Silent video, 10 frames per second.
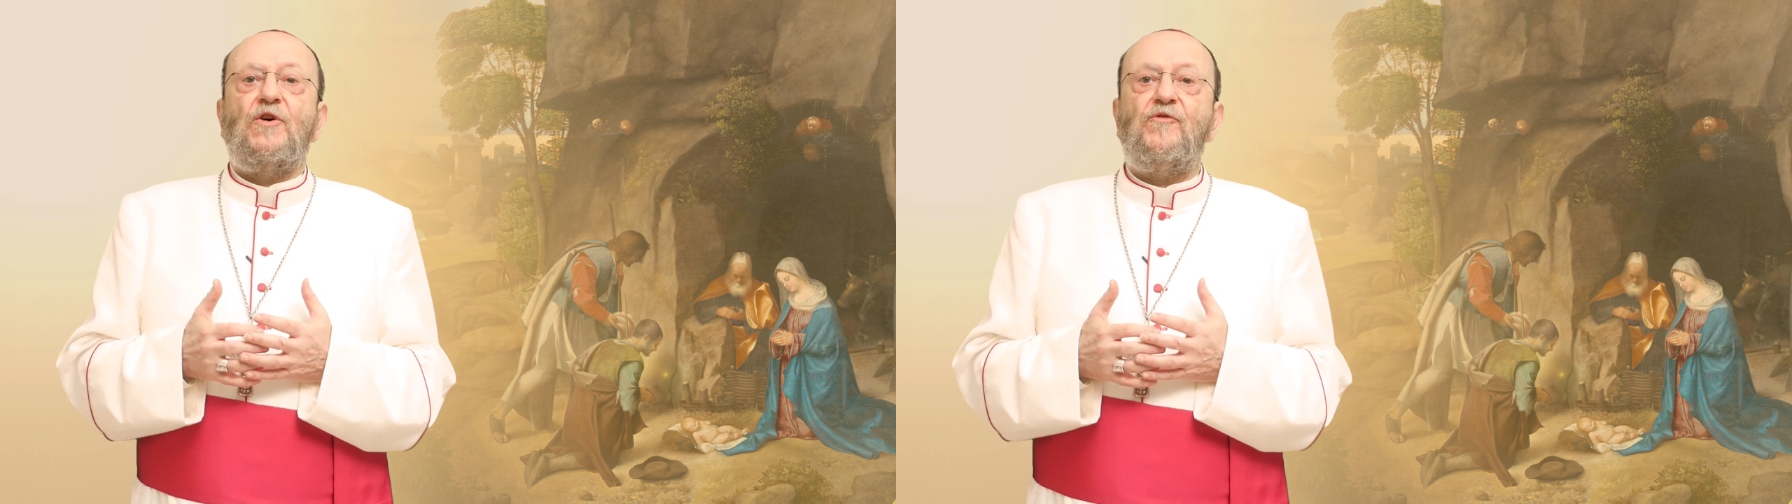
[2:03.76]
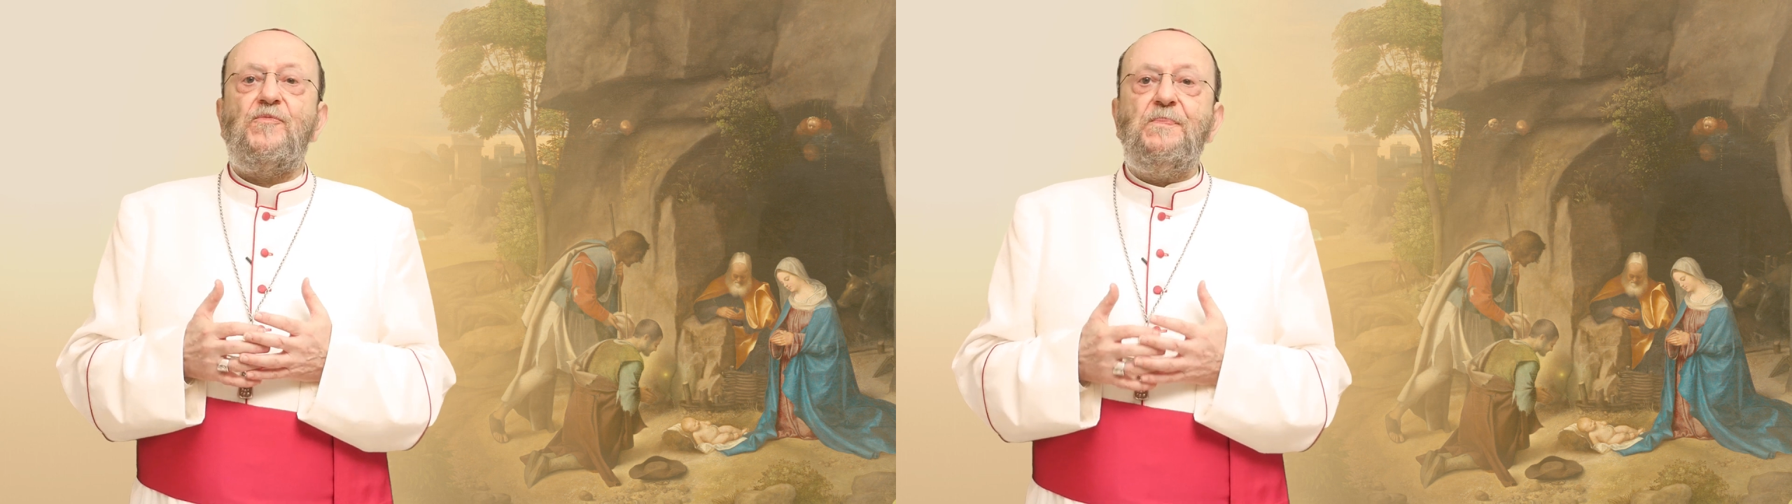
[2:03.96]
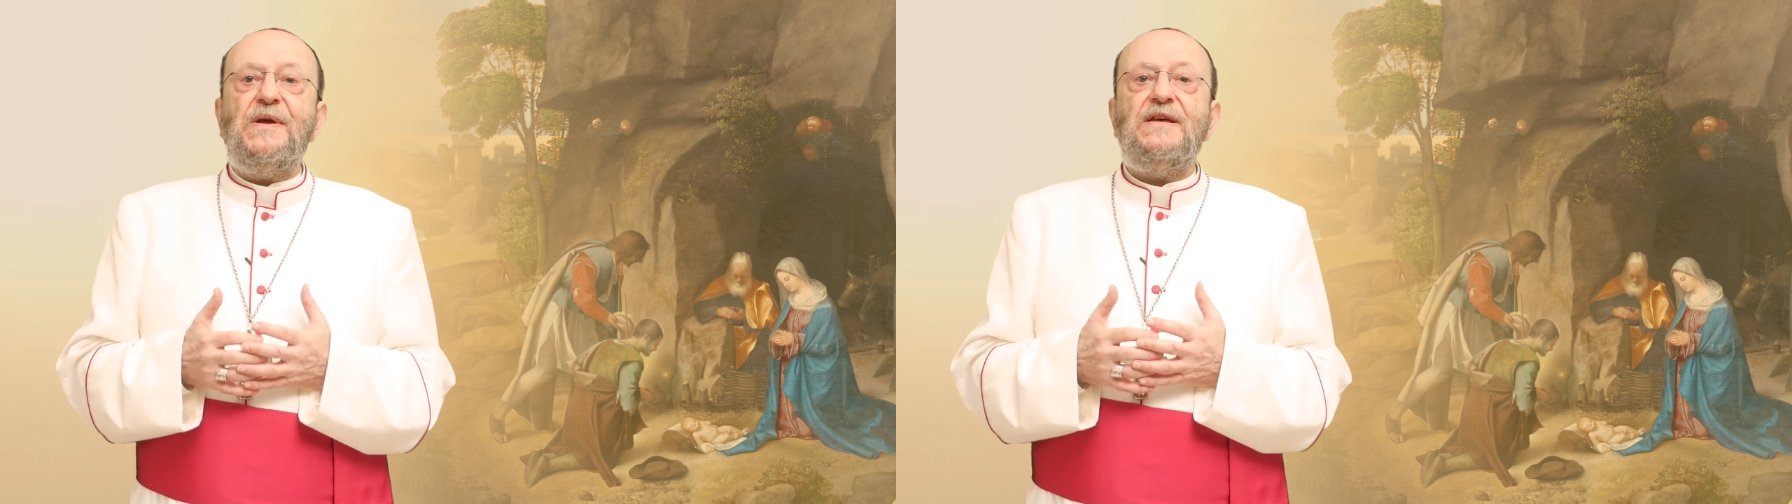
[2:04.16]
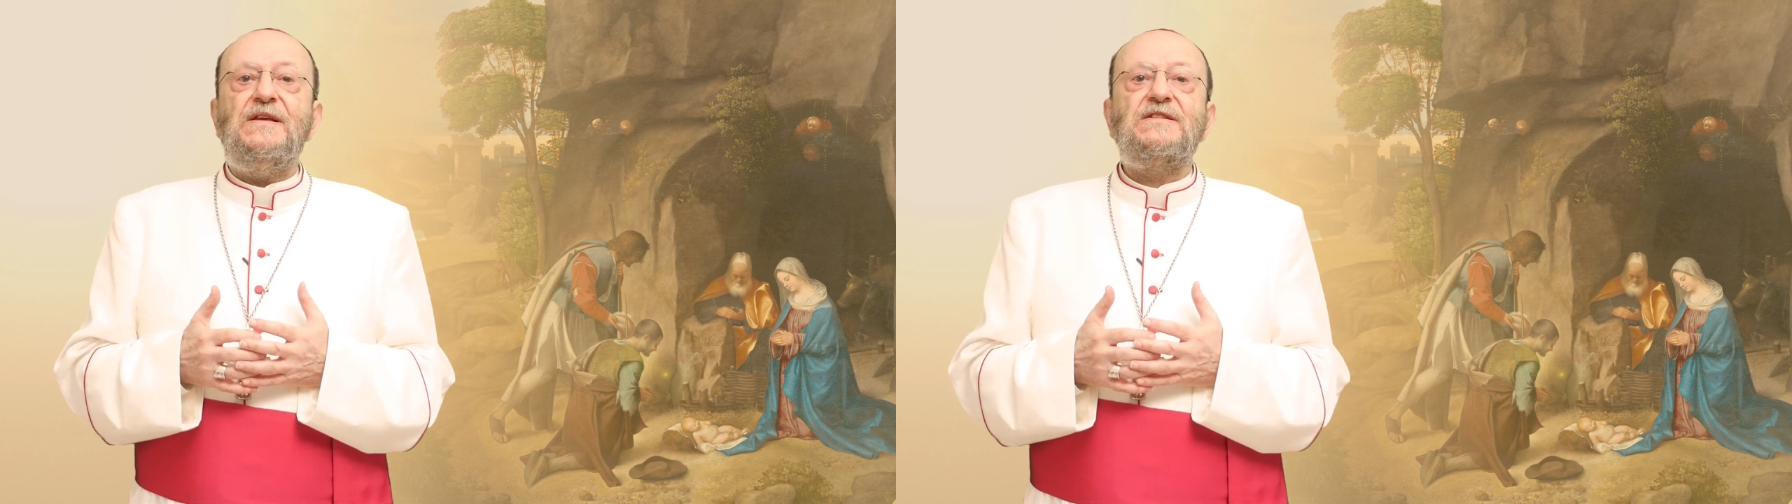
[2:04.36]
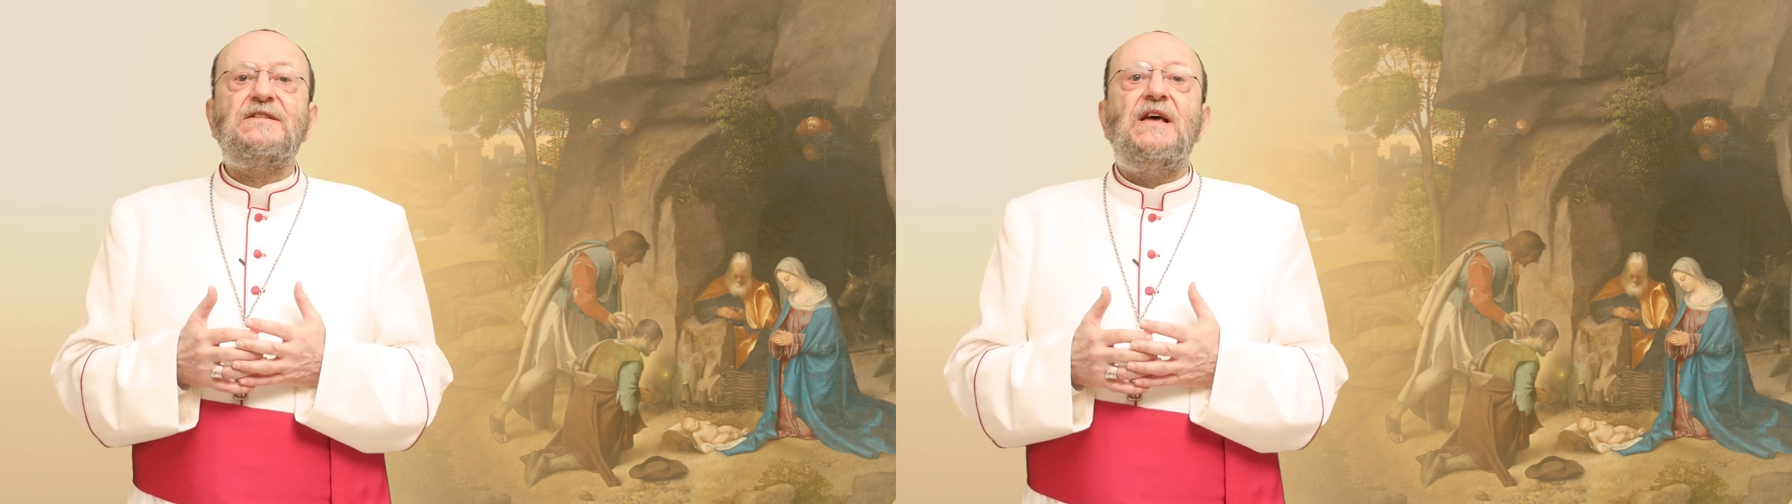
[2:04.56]
of
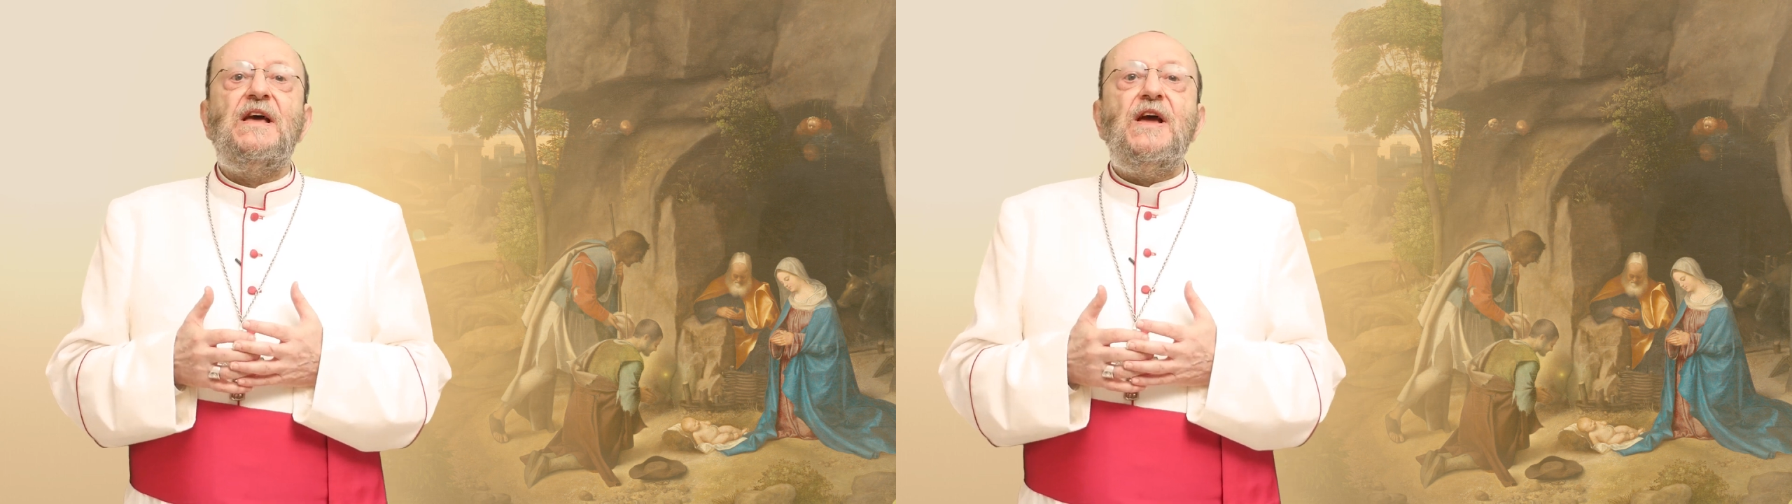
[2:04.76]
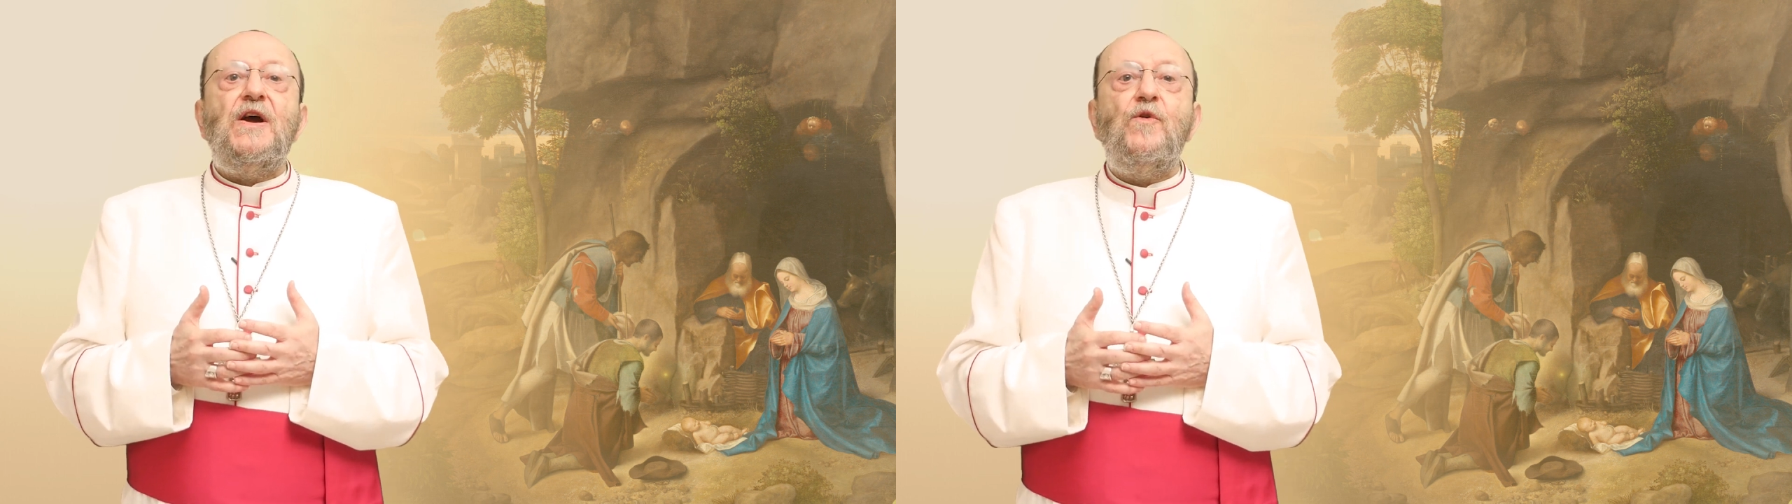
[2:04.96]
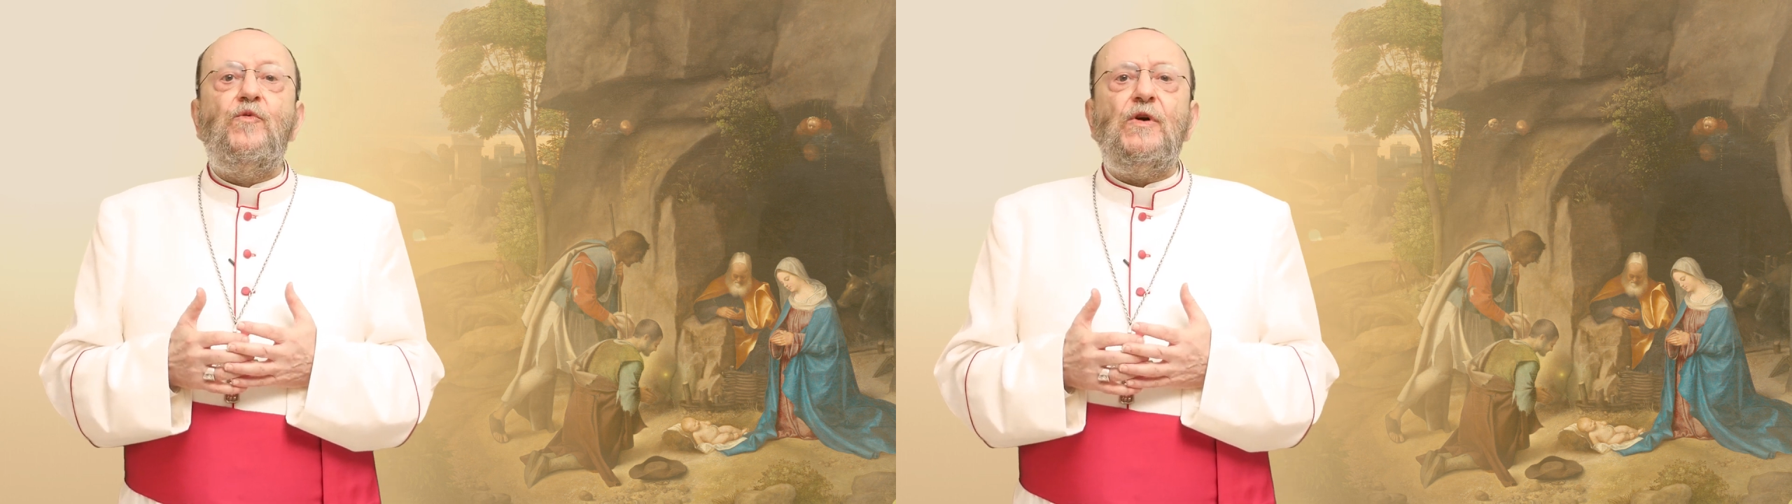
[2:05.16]
peace if